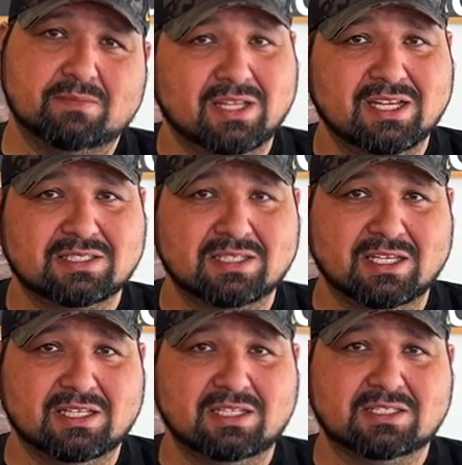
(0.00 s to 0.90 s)
Links
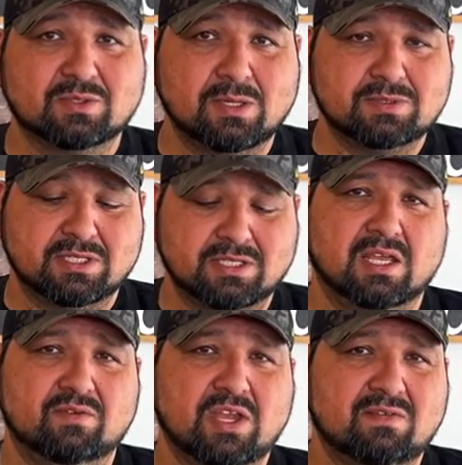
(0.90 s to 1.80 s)
in the description. If you